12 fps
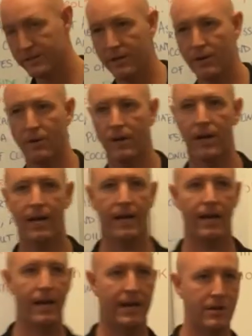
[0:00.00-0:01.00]
So
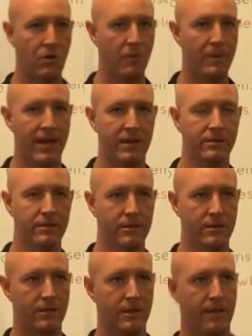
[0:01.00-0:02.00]
uh, I knew a man,
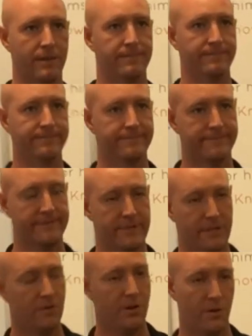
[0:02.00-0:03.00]
um,
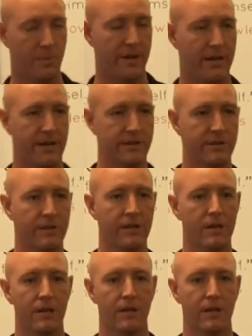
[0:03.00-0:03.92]
still know a man actually.